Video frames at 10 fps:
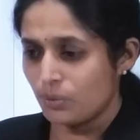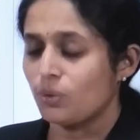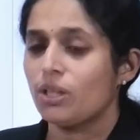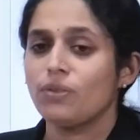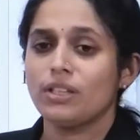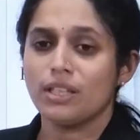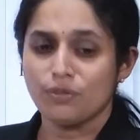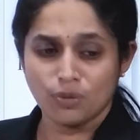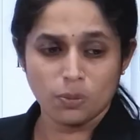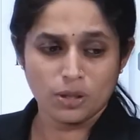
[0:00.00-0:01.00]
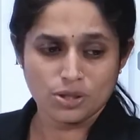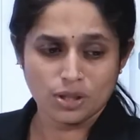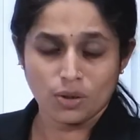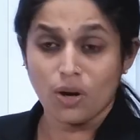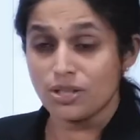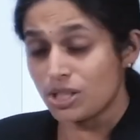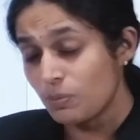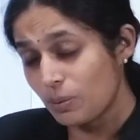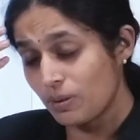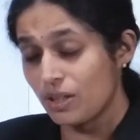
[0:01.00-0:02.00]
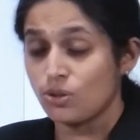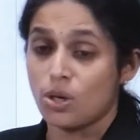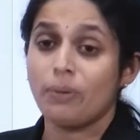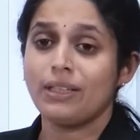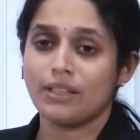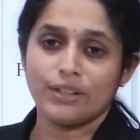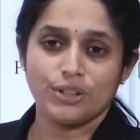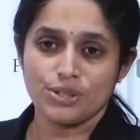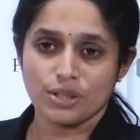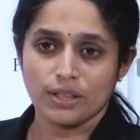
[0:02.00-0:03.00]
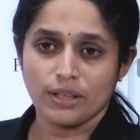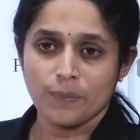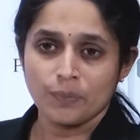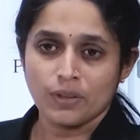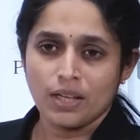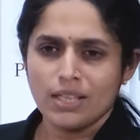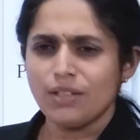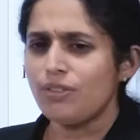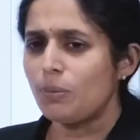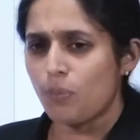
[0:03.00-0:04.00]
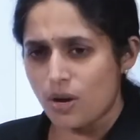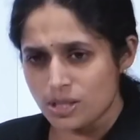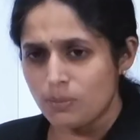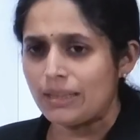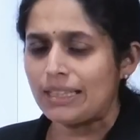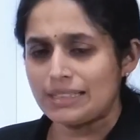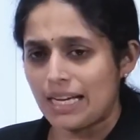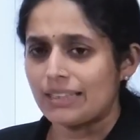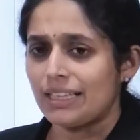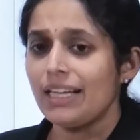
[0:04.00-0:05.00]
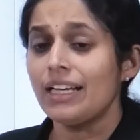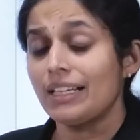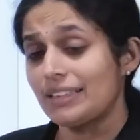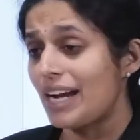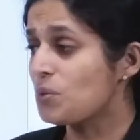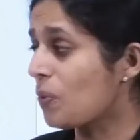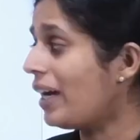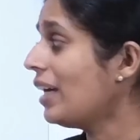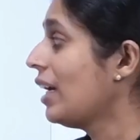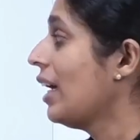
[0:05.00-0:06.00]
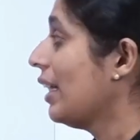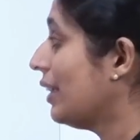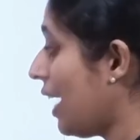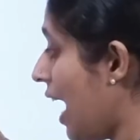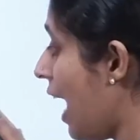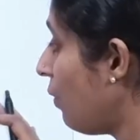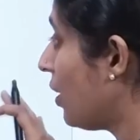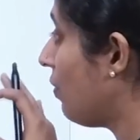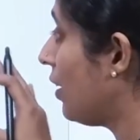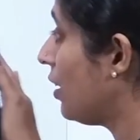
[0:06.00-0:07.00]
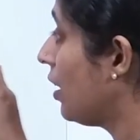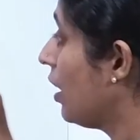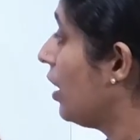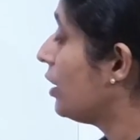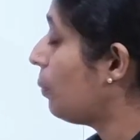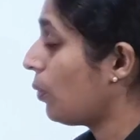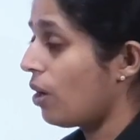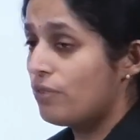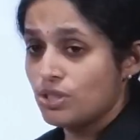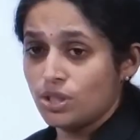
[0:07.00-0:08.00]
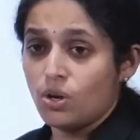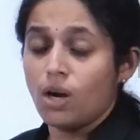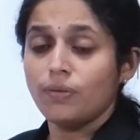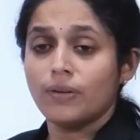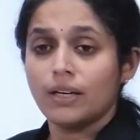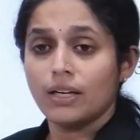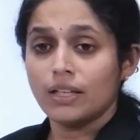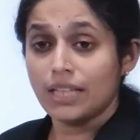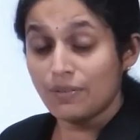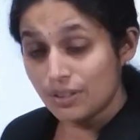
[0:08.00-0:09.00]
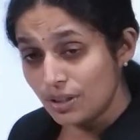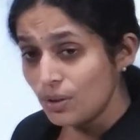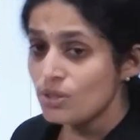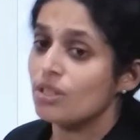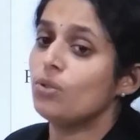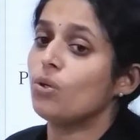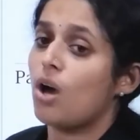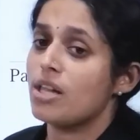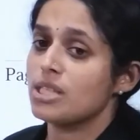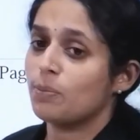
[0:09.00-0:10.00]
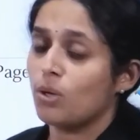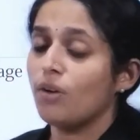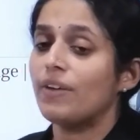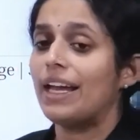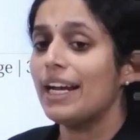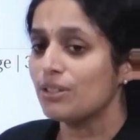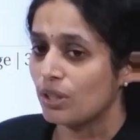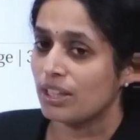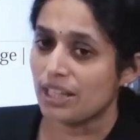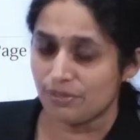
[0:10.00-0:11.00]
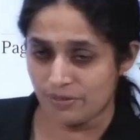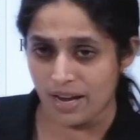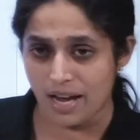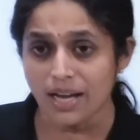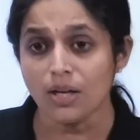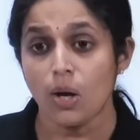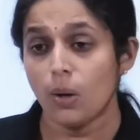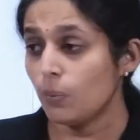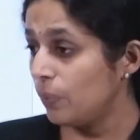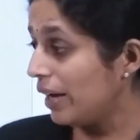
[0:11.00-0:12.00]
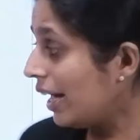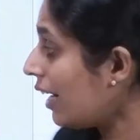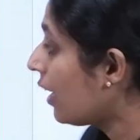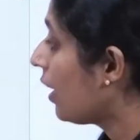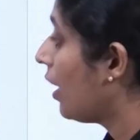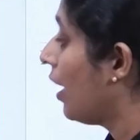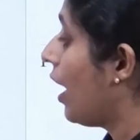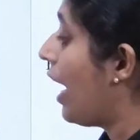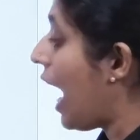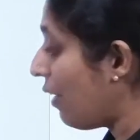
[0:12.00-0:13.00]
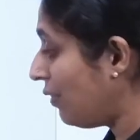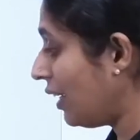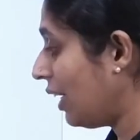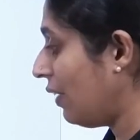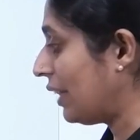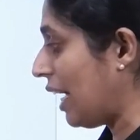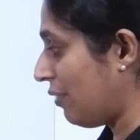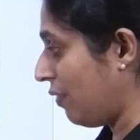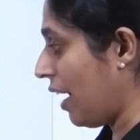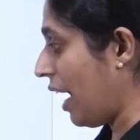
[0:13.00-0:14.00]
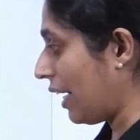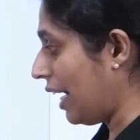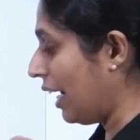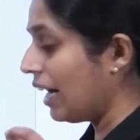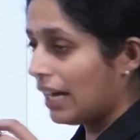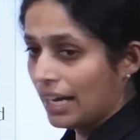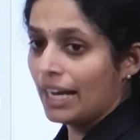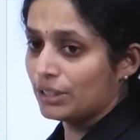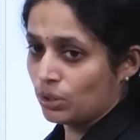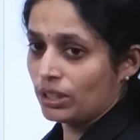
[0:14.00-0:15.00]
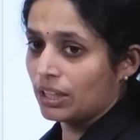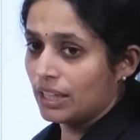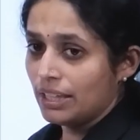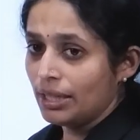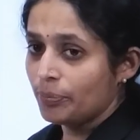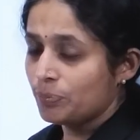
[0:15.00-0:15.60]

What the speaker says: to give the information, or she may be in a traumatic condition. Different possibilities are there. That is why they have given the provision of, they have introduced the new concept of electronic FIR, where after giving the FIR electronically,